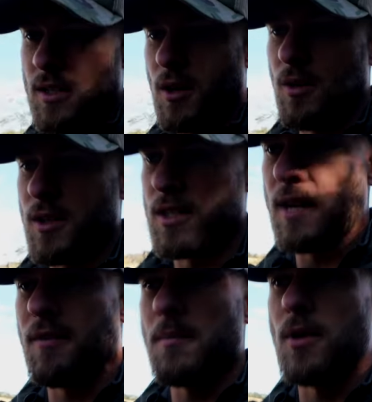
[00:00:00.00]
So there's
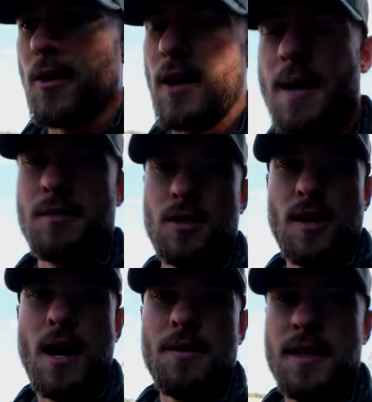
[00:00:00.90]
different programs
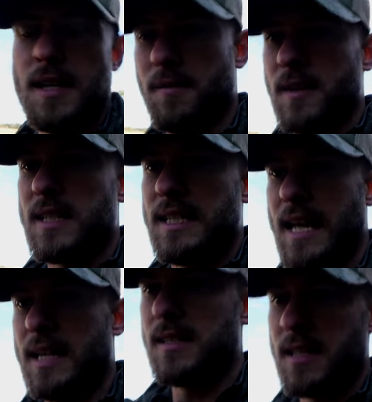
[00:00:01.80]
throughout the different
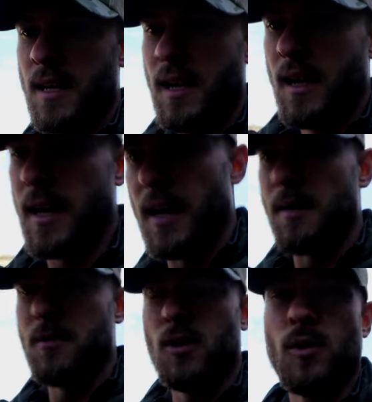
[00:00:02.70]
states
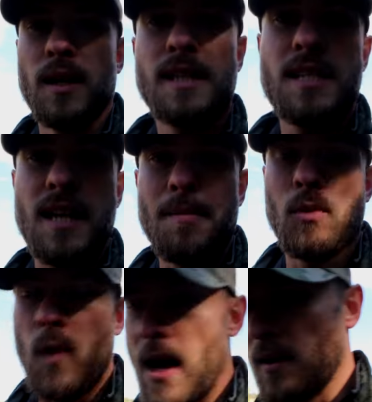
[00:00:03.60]
um, who will accept
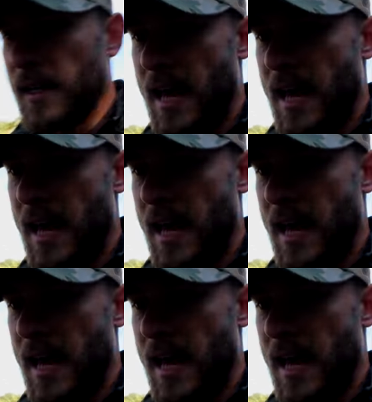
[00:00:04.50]
wild